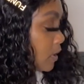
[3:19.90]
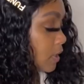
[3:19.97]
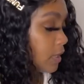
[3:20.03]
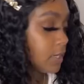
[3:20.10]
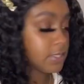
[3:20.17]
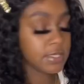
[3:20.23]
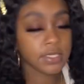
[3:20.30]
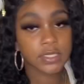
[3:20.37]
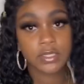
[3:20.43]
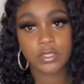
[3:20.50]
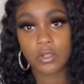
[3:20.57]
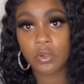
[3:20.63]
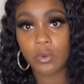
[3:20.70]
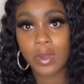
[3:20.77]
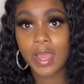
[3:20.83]
Because these are
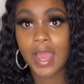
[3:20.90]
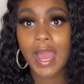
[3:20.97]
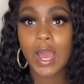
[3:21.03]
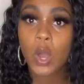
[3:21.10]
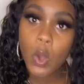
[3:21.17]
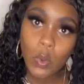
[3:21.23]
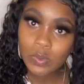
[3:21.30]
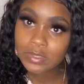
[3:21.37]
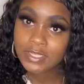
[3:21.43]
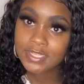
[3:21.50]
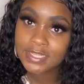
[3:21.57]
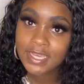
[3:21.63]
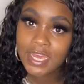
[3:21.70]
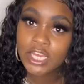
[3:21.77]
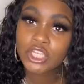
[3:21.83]
going out
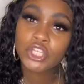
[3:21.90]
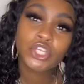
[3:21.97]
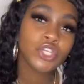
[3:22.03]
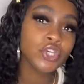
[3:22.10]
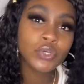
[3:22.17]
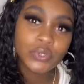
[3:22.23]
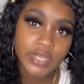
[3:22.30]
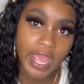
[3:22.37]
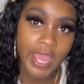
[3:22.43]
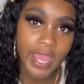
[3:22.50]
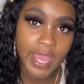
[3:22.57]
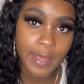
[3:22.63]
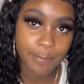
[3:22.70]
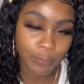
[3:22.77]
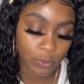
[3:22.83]

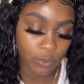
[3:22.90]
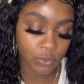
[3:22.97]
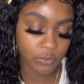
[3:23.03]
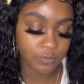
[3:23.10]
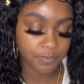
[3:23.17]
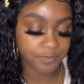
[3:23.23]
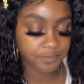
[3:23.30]
today, boo